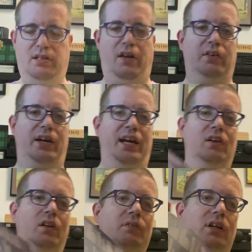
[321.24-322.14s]
another
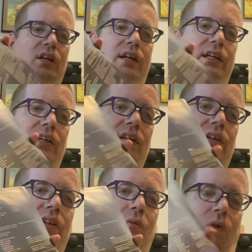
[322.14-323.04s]
angle of her on here
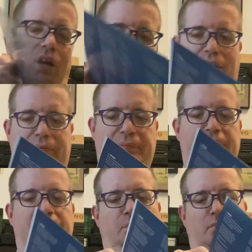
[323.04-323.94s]
in the water.
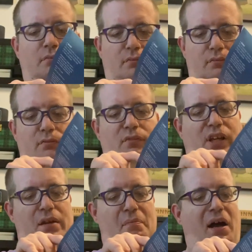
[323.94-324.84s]

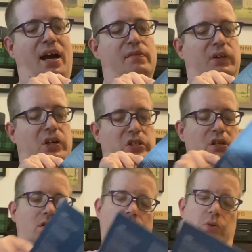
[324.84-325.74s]
And my
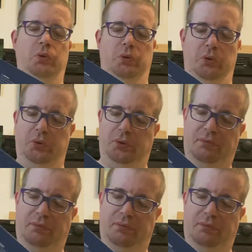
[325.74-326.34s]
version, ooh,